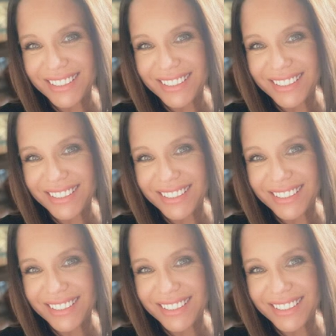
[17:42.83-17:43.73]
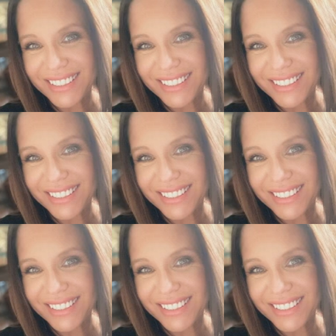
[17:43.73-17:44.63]

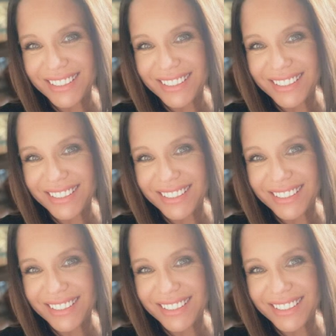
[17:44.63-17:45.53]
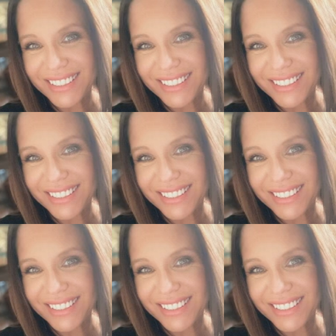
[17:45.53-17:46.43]

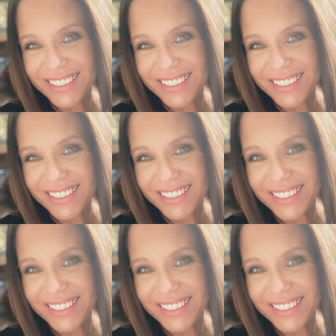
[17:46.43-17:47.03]
(no lip movement)